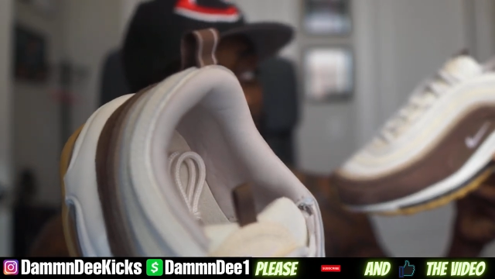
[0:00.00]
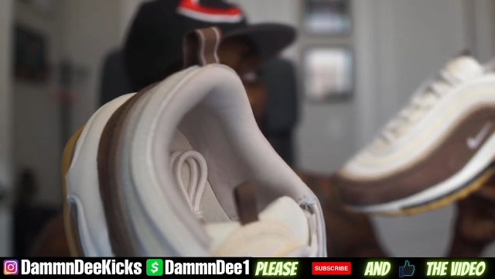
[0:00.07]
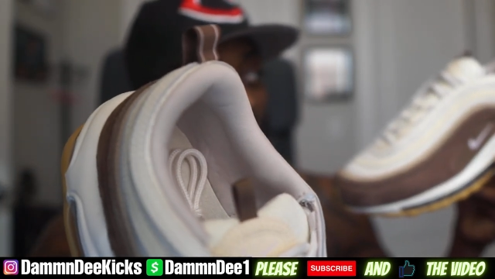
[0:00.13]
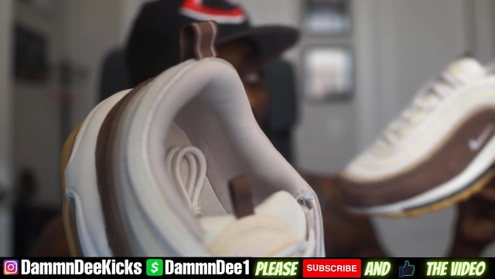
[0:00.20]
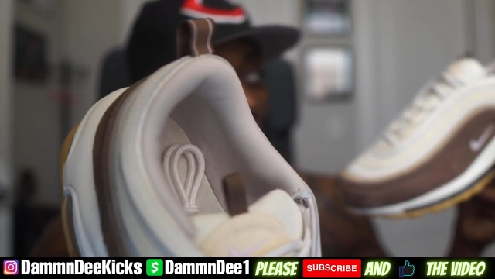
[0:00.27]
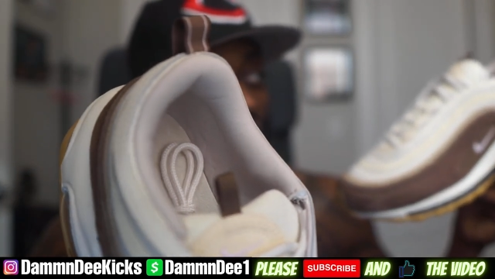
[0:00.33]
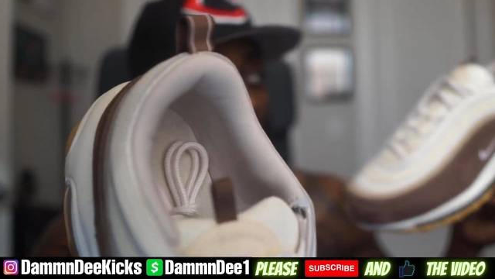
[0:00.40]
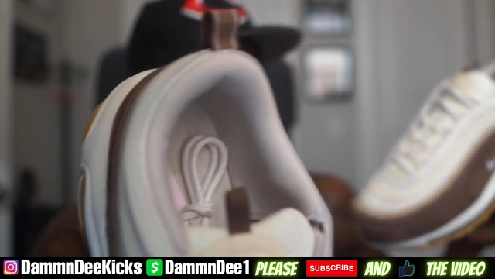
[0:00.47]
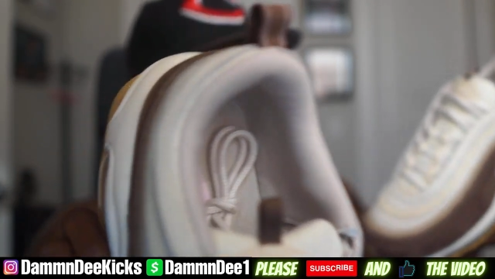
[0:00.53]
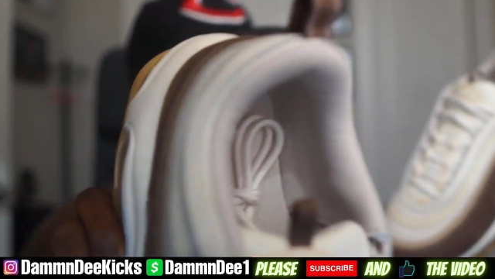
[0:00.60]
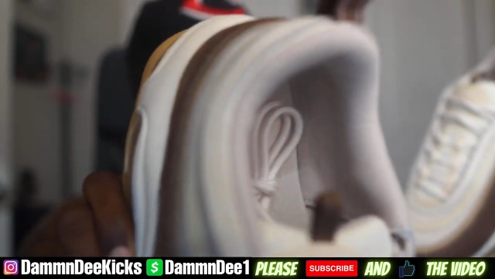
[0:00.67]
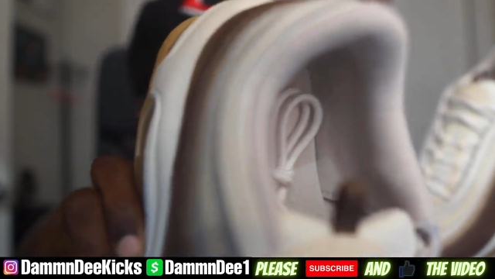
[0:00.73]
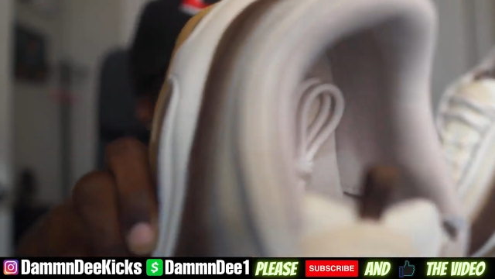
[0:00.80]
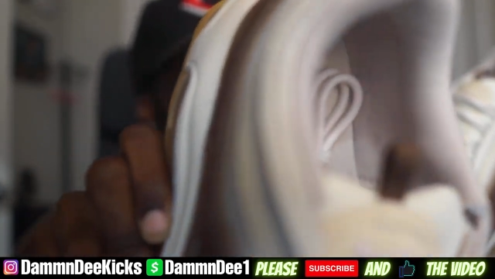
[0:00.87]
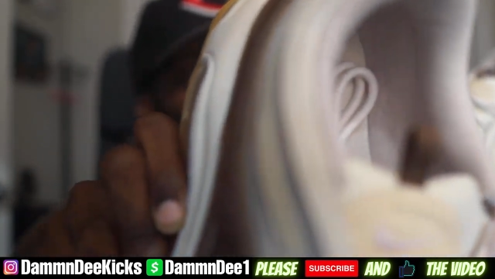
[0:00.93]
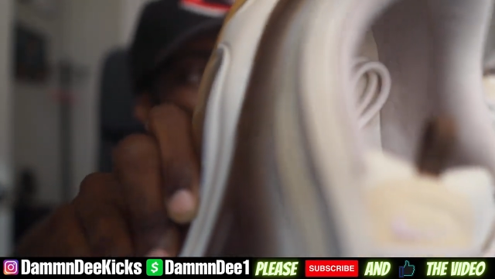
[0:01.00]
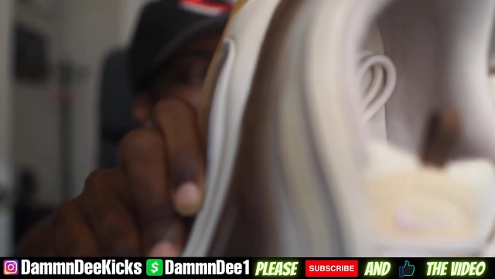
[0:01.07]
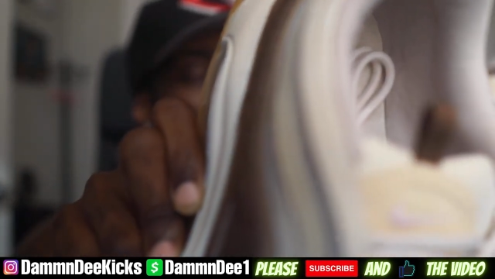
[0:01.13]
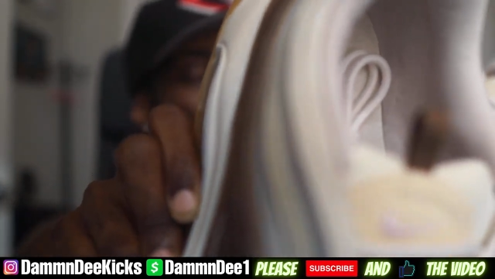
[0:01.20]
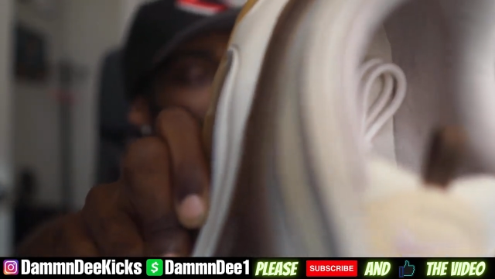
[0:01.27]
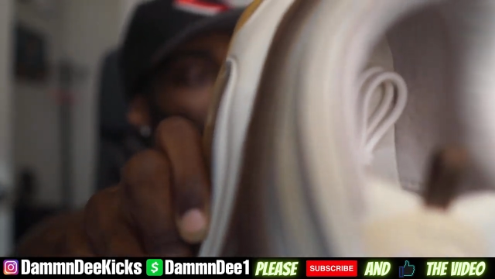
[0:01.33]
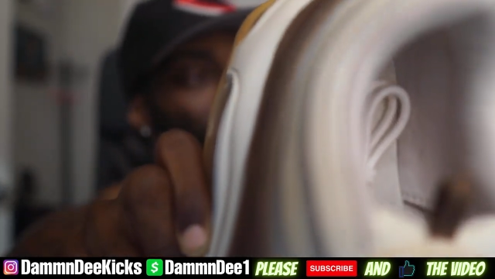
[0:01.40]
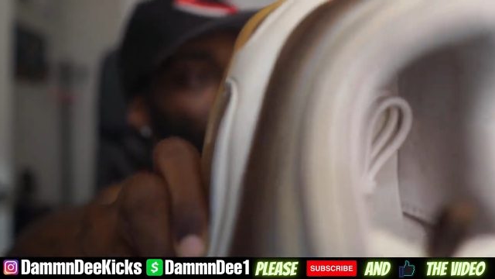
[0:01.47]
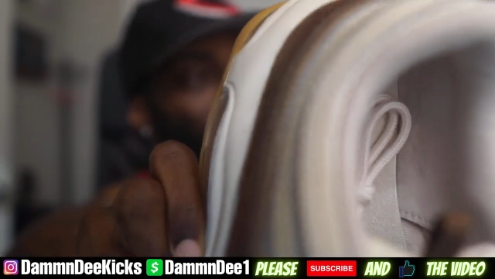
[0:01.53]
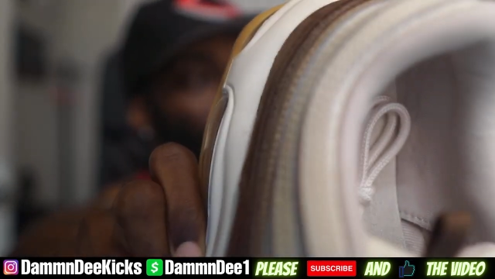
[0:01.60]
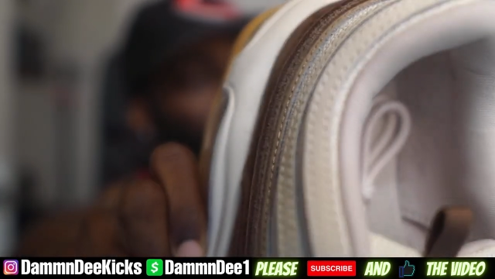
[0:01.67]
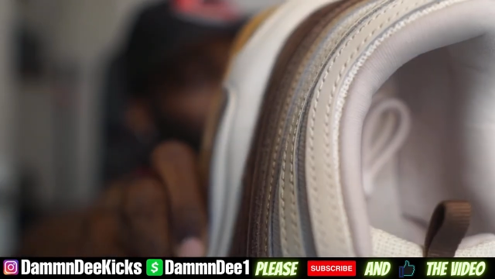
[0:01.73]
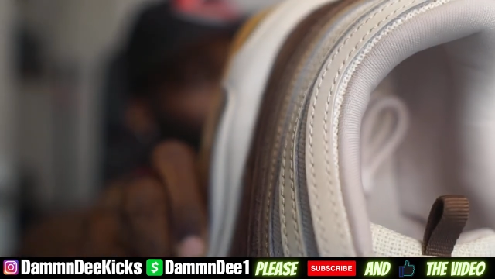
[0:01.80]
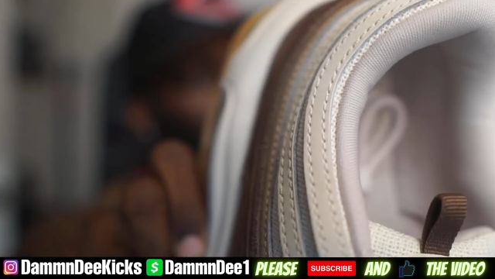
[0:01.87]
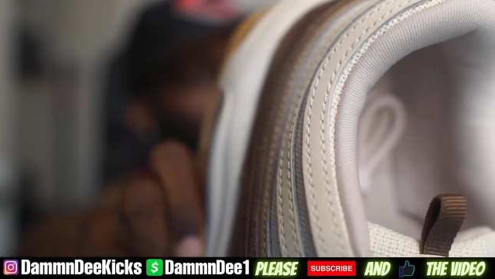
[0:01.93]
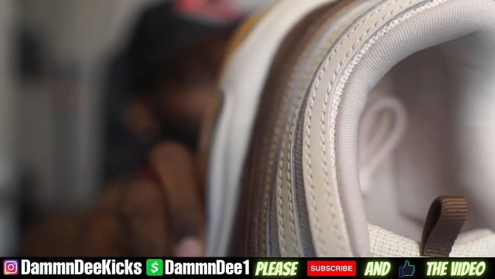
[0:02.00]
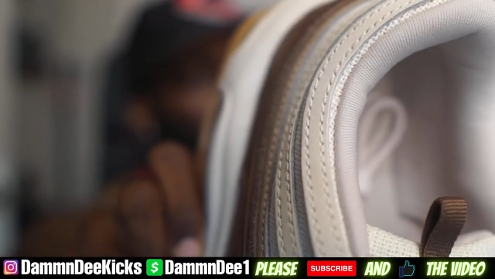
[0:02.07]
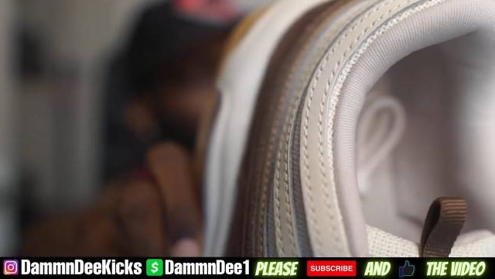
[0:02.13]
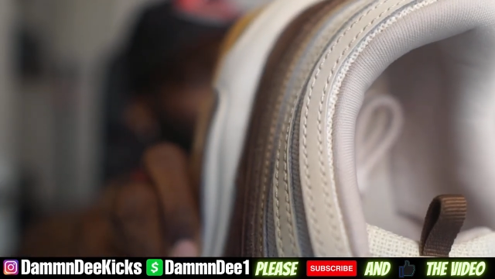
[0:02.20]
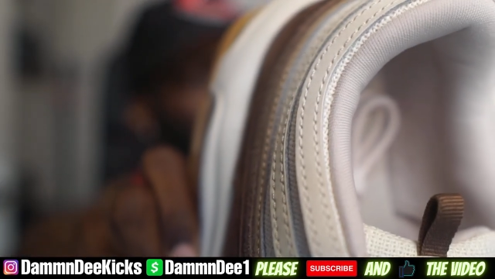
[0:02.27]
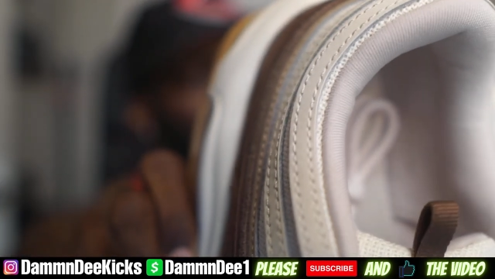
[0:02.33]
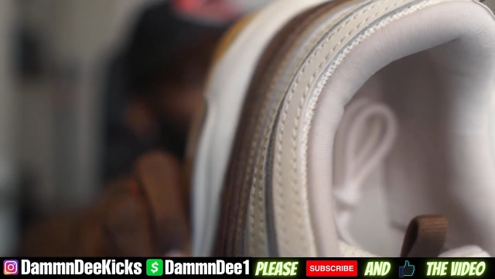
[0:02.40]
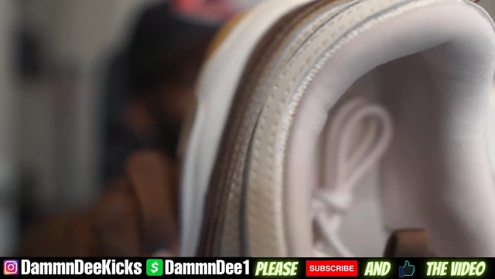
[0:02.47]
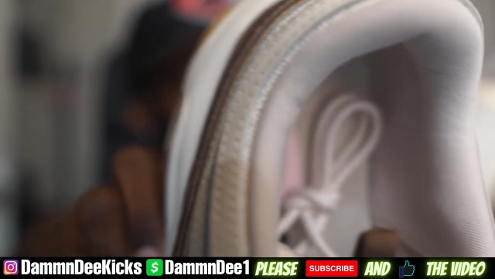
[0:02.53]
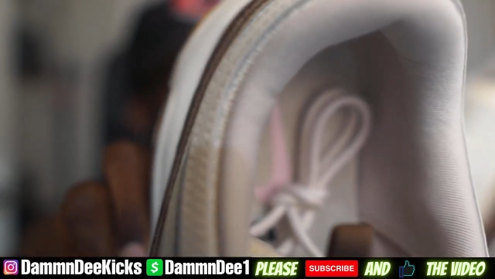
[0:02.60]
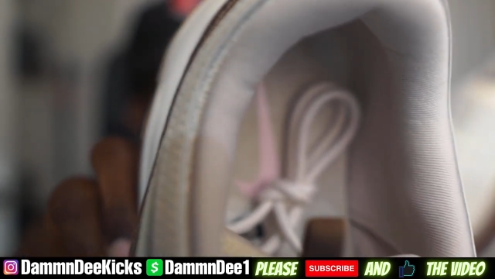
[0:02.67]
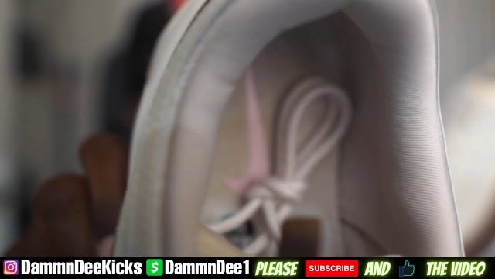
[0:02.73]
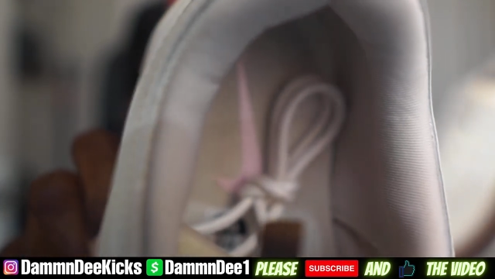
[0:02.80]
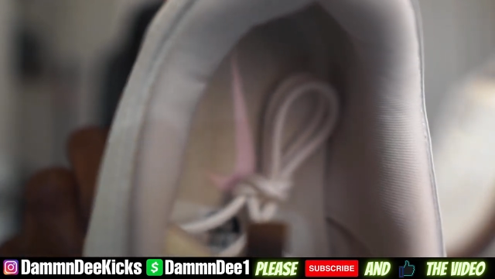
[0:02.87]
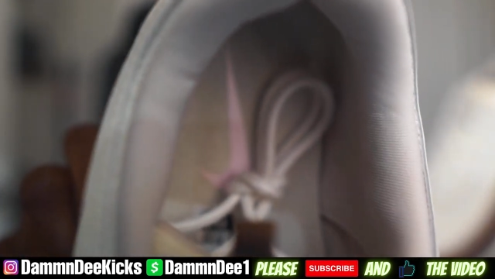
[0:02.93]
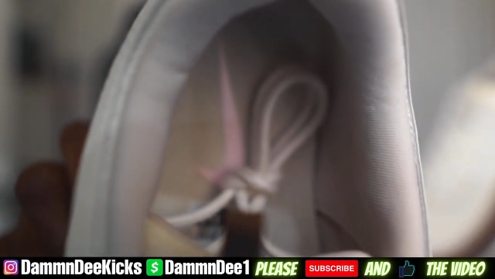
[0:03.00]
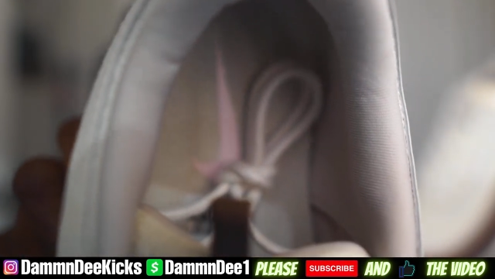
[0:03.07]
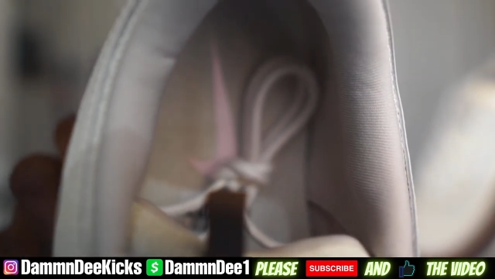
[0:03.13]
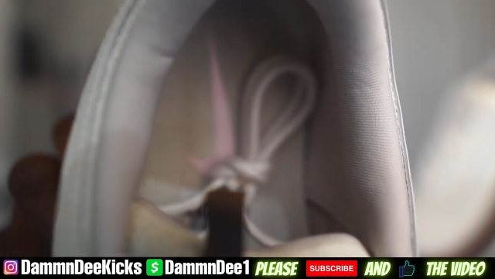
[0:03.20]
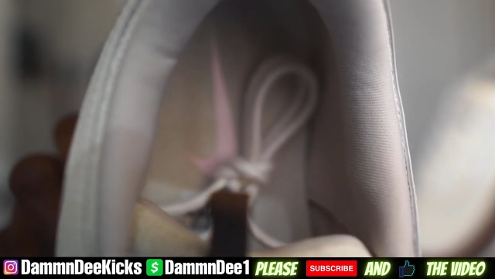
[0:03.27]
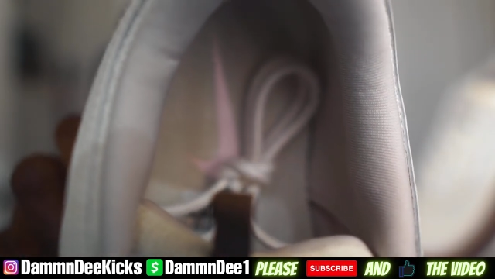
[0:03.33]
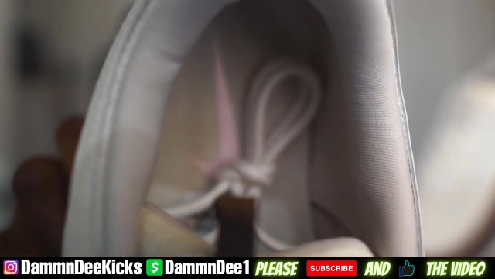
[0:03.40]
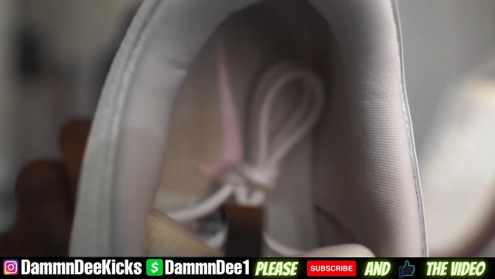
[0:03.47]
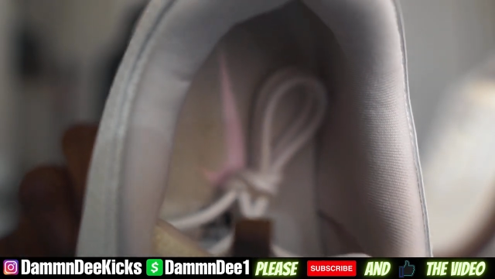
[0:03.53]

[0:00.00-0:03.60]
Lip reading: [unreadable: no face in view]